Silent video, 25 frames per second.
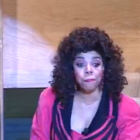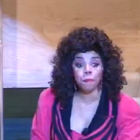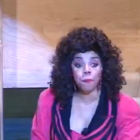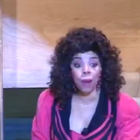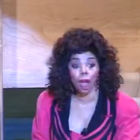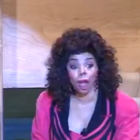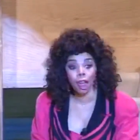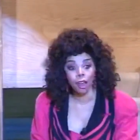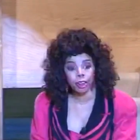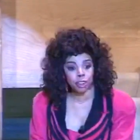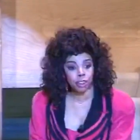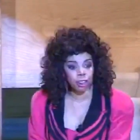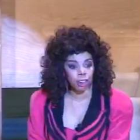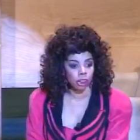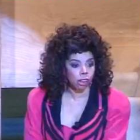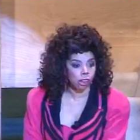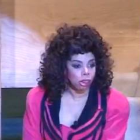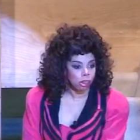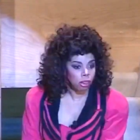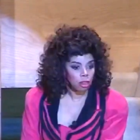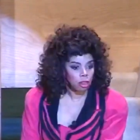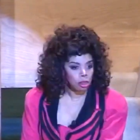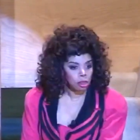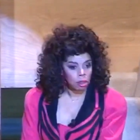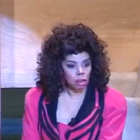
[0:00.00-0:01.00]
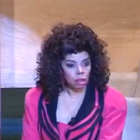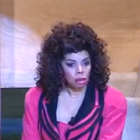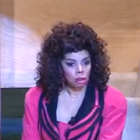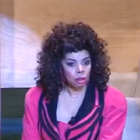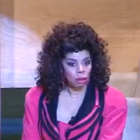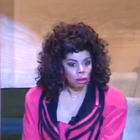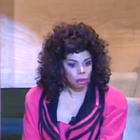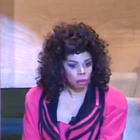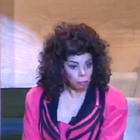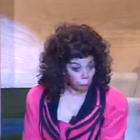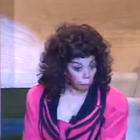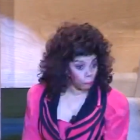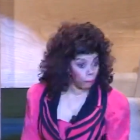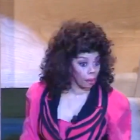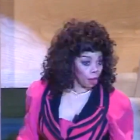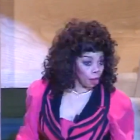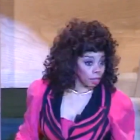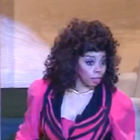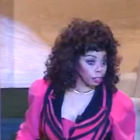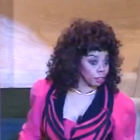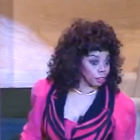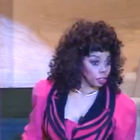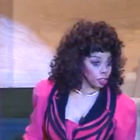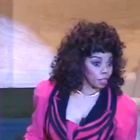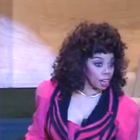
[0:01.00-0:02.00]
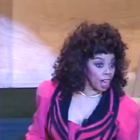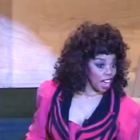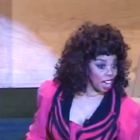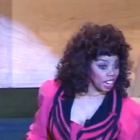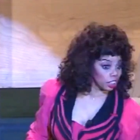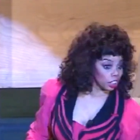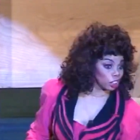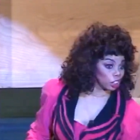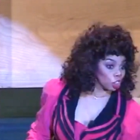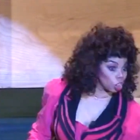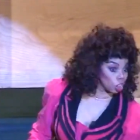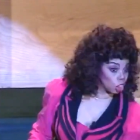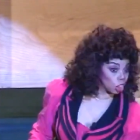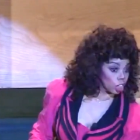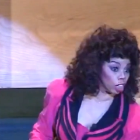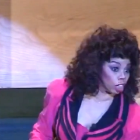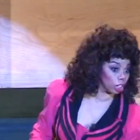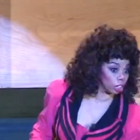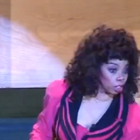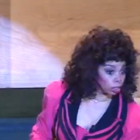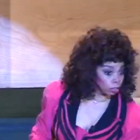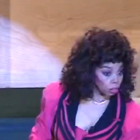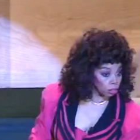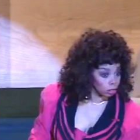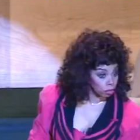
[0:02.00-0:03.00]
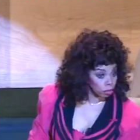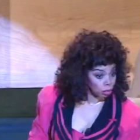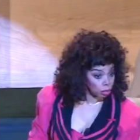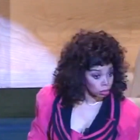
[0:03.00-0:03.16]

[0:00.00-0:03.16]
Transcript: and ponder. Ponder that shit.